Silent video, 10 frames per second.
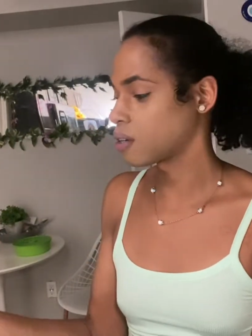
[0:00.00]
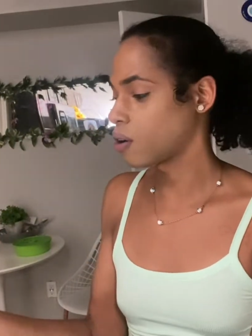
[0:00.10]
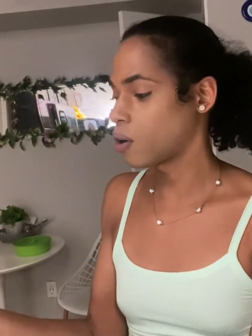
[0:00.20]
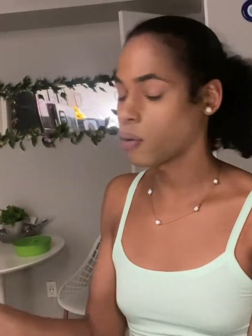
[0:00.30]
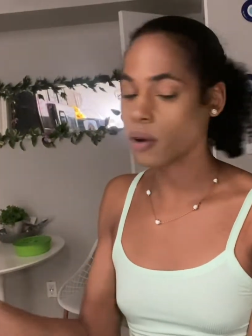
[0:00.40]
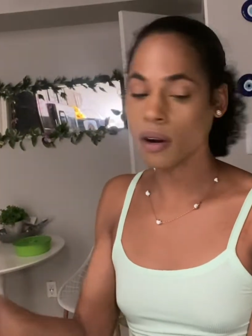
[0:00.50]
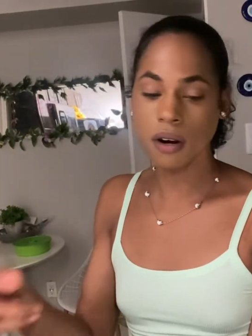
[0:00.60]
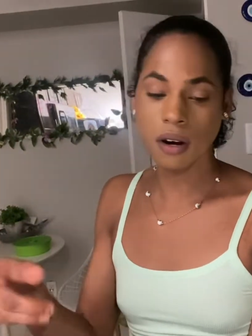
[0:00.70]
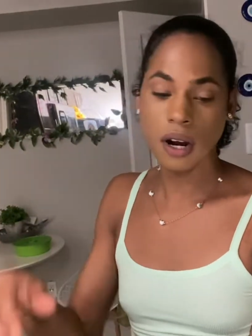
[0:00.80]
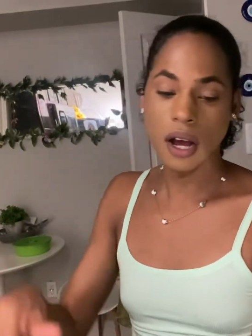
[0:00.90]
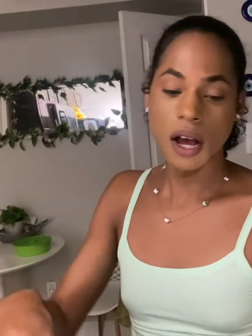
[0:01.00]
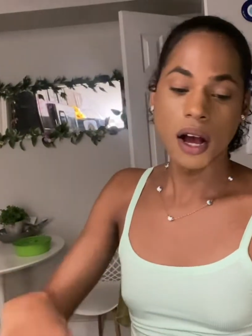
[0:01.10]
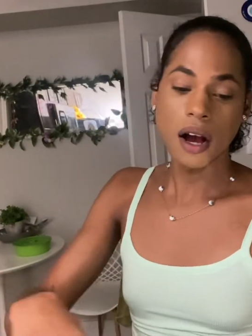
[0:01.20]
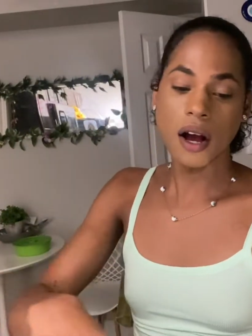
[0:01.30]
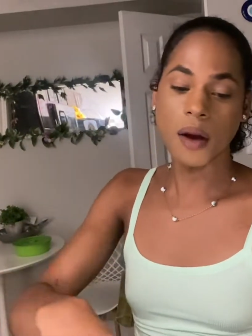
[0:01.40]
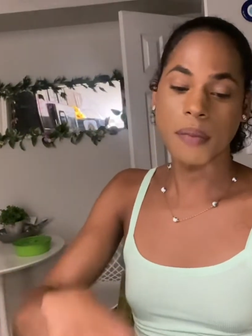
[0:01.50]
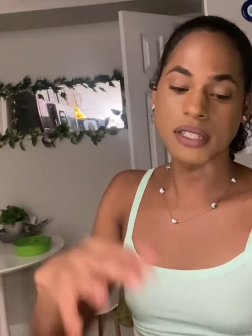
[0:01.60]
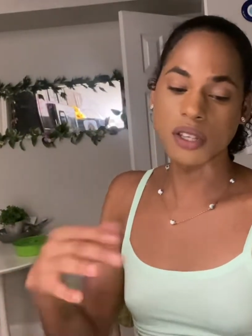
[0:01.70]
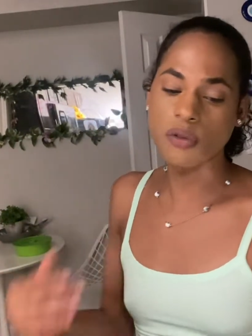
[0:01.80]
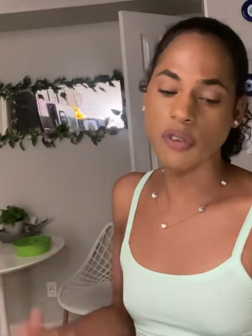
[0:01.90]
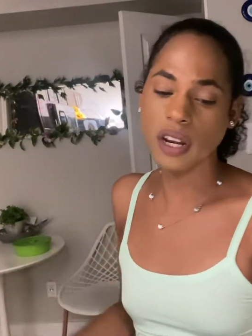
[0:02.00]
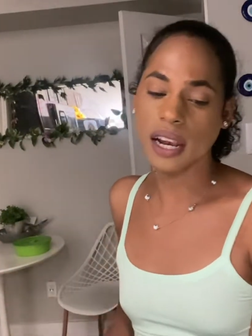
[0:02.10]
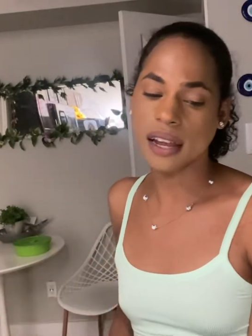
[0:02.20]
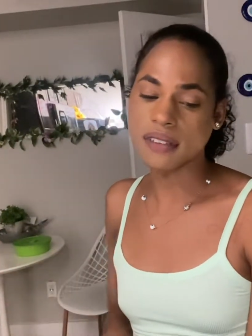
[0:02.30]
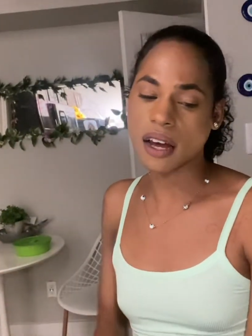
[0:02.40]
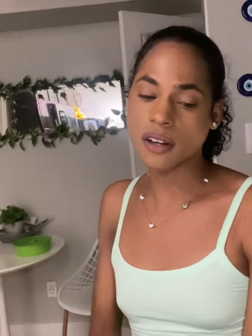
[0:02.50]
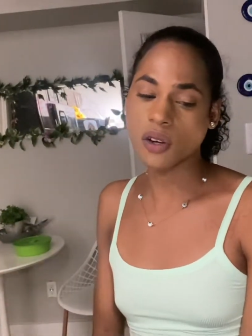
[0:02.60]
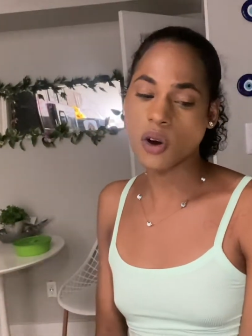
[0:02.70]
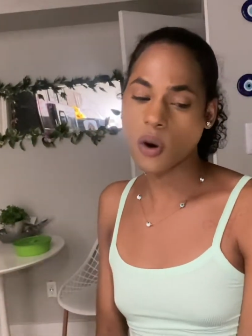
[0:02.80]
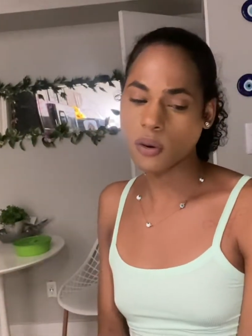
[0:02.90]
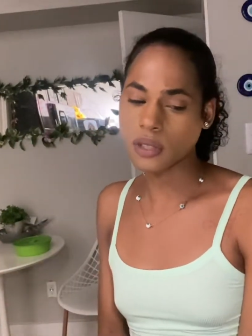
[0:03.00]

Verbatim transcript: Okay. Um, I see you feeling left out in the cold.